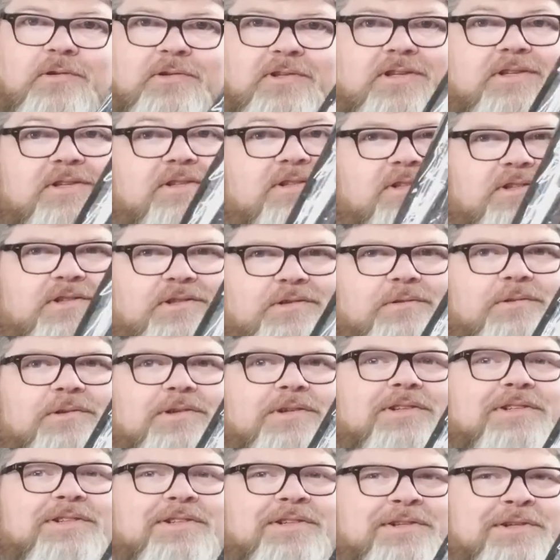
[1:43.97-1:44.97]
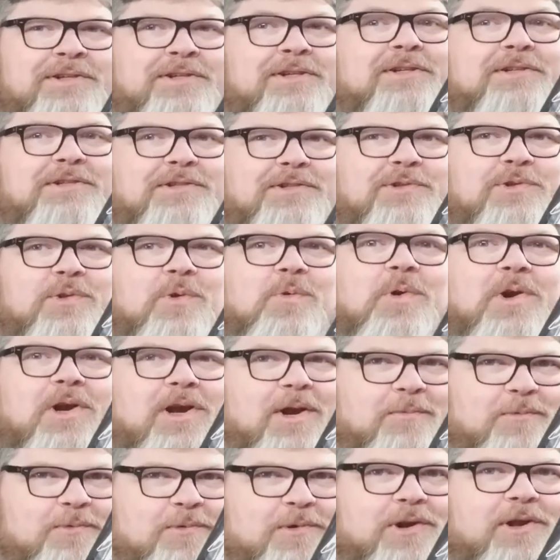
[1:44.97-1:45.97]
And this is the one
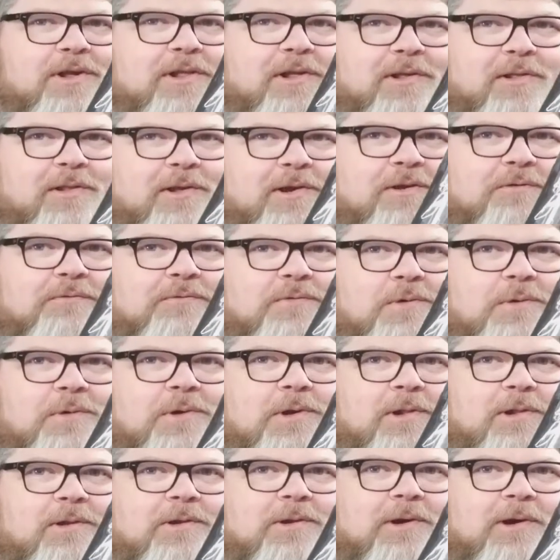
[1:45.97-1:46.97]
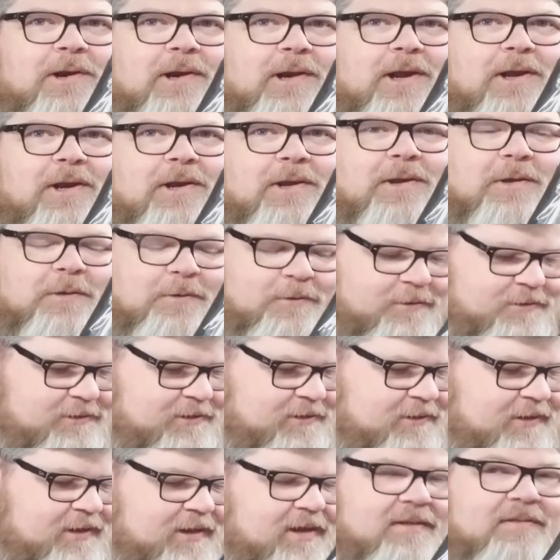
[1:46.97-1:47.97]
I'm really looking forward to learning how to use.
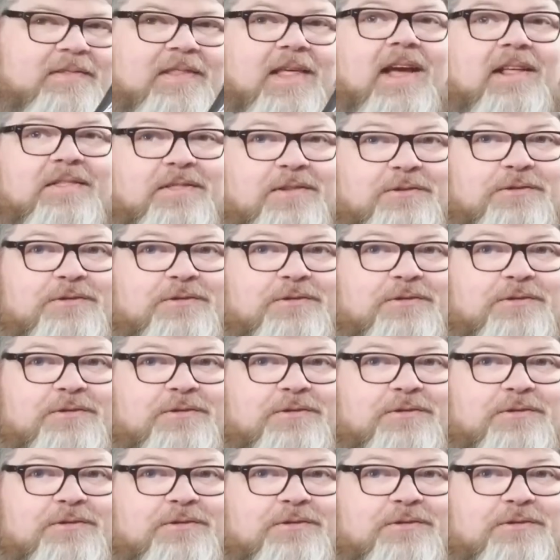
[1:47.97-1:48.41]
That and the